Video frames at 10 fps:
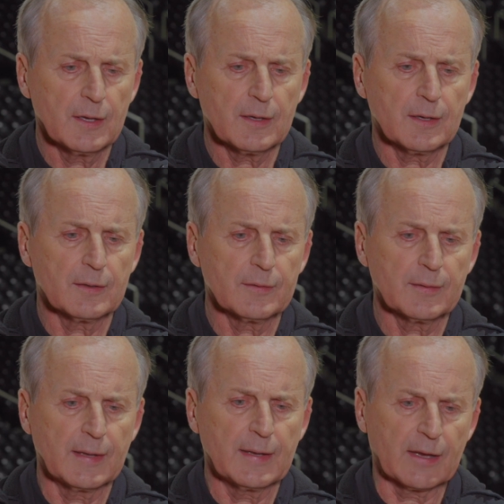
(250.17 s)
uh,
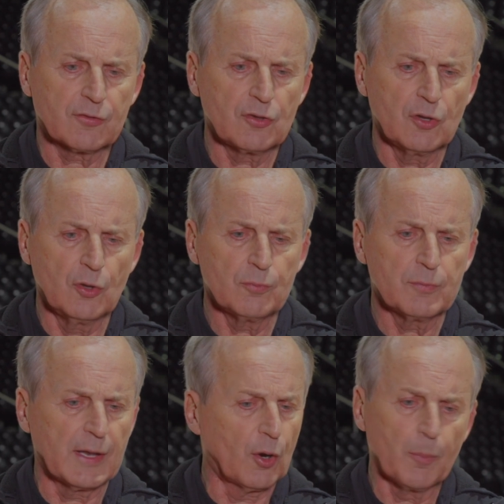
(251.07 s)
execute.
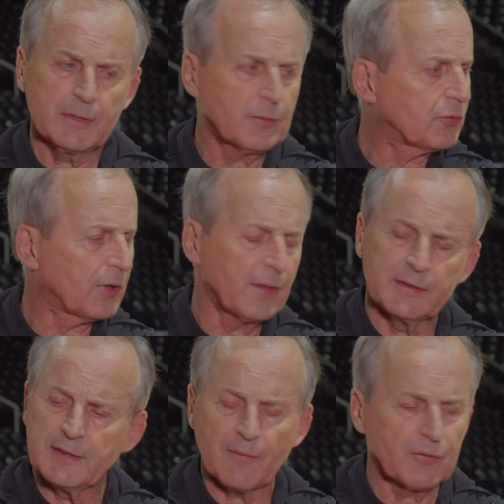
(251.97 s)
They don't beat themselves. They
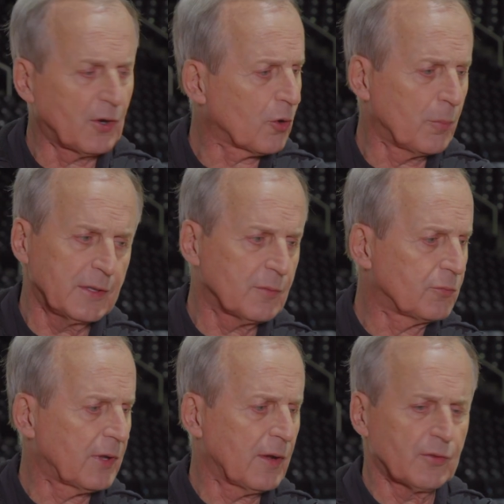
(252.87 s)
definitely aren't going to beat
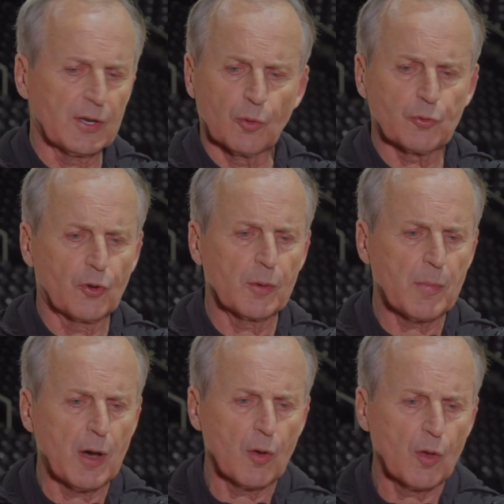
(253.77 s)
themselves. They don't turn the
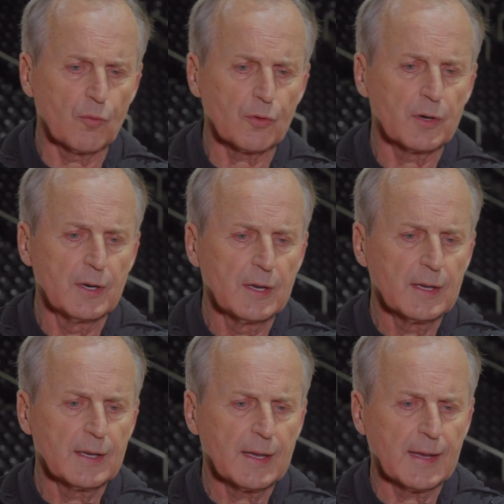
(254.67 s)
ball over,
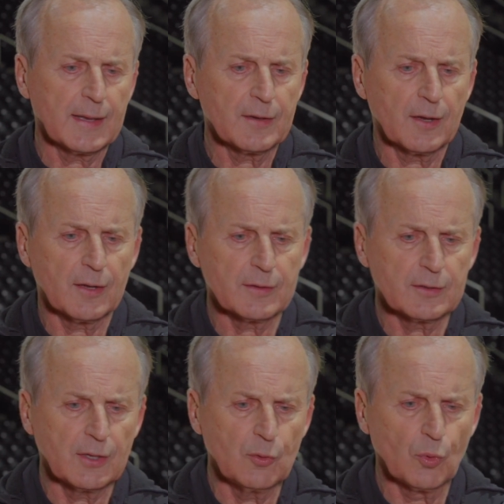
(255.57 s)
and uh,
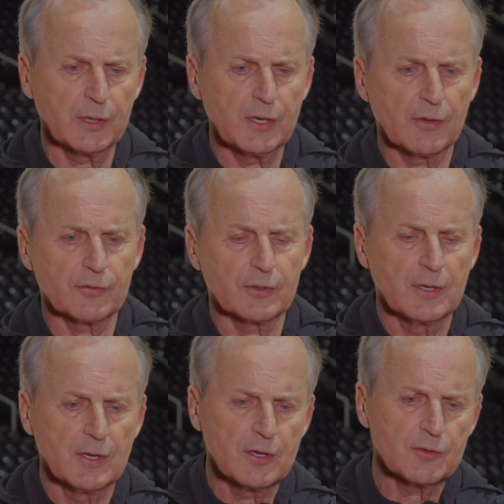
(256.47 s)
he really does a
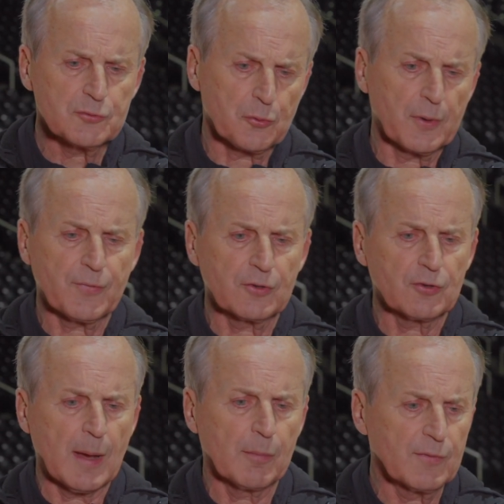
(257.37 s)
terrific
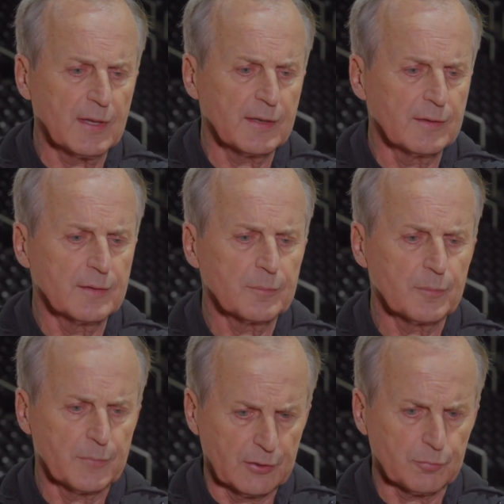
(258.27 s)
job of getting
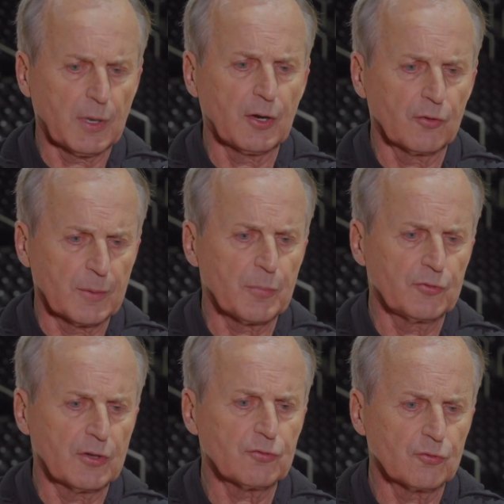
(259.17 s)
his players in
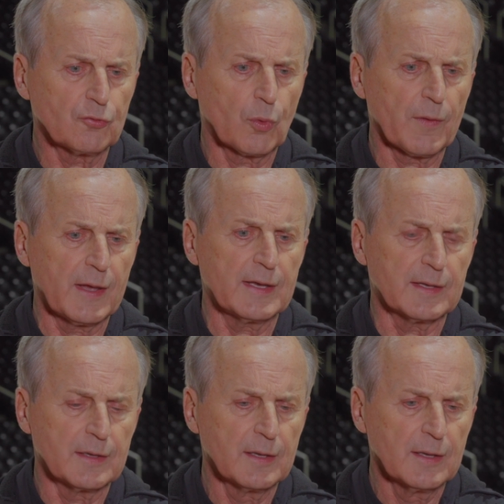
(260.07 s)
positions where they can